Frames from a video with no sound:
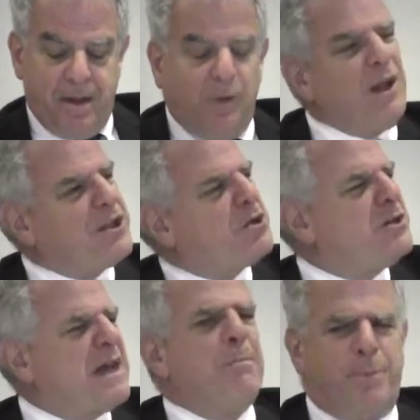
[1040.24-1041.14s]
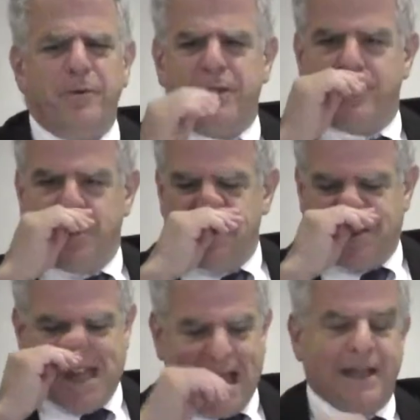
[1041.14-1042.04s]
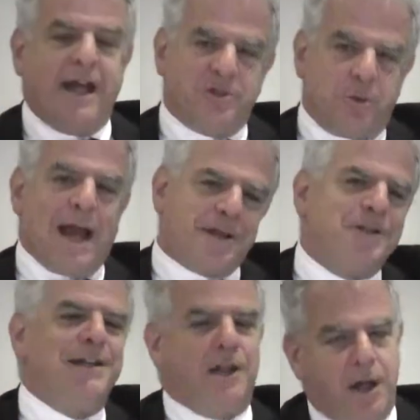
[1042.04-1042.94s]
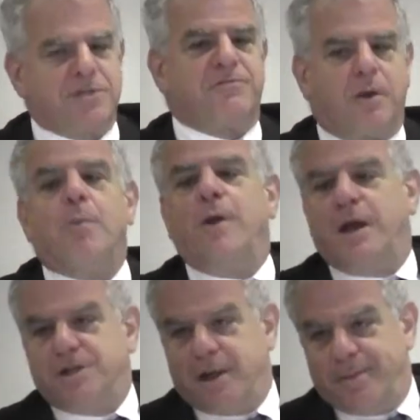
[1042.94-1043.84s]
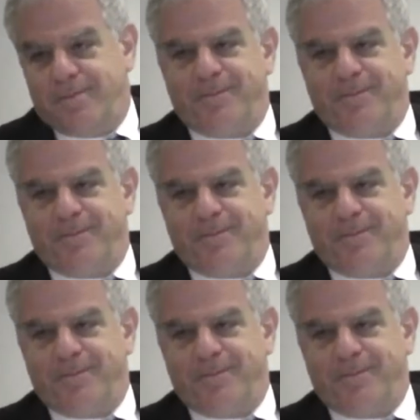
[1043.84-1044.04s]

Well, it turns out both of those satellites were actually launched from Russia.